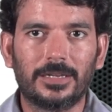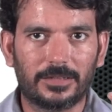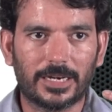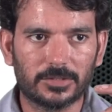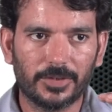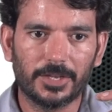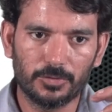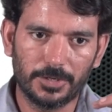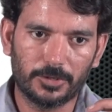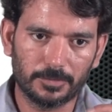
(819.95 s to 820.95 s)
That's where
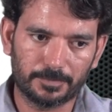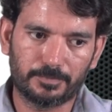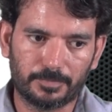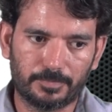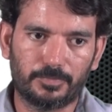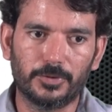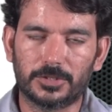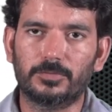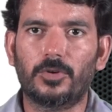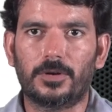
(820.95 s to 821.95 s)
you need to
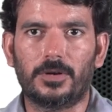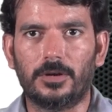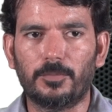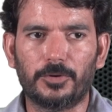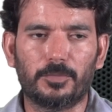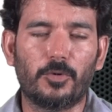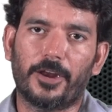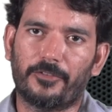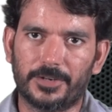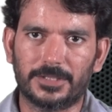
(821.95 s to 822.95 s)
push more, put more
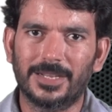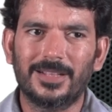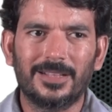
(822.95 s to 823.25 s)
efforts,